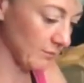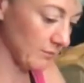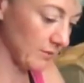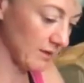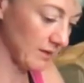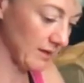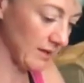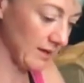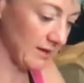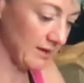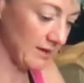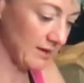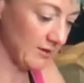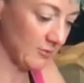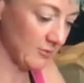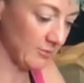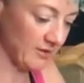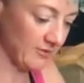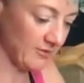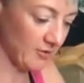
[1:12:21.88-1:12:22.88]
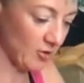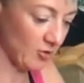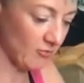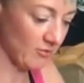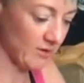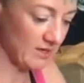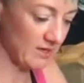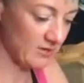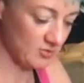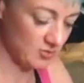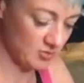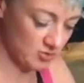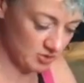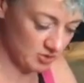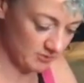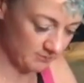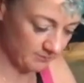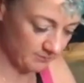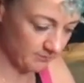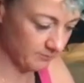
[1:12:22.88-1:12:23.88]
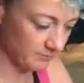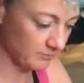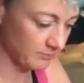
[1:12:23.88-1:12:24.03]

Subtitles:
I'm going to get a little bit of orange,